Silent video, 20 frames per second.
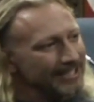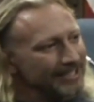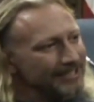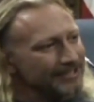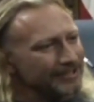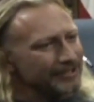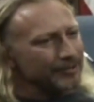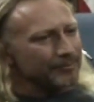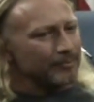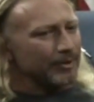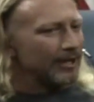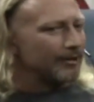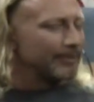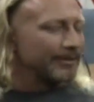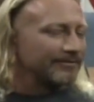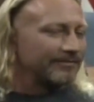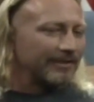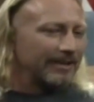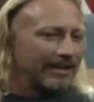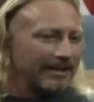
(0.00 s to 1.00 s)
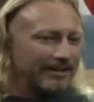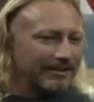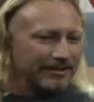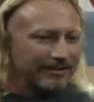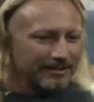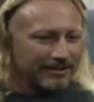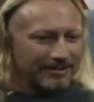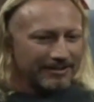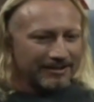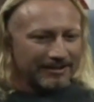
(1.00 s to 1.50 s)
So you'll probably
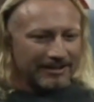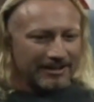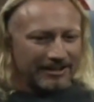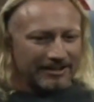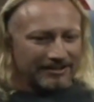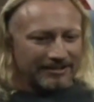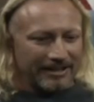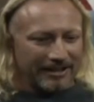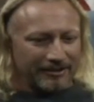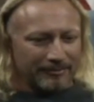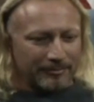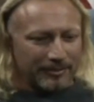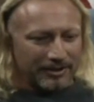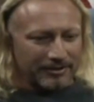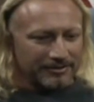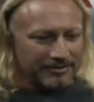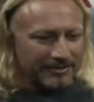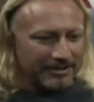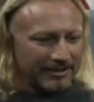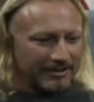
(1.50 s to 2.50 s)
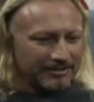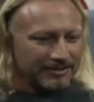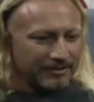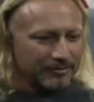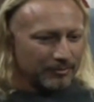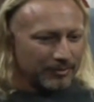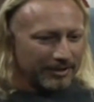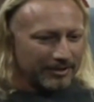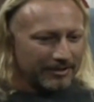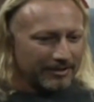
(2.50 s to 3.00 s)
find a death metal section
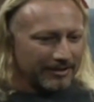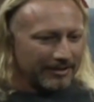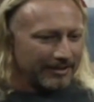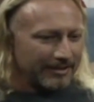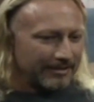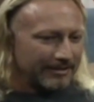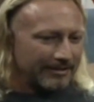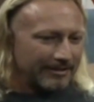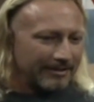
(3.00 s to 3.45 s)
with like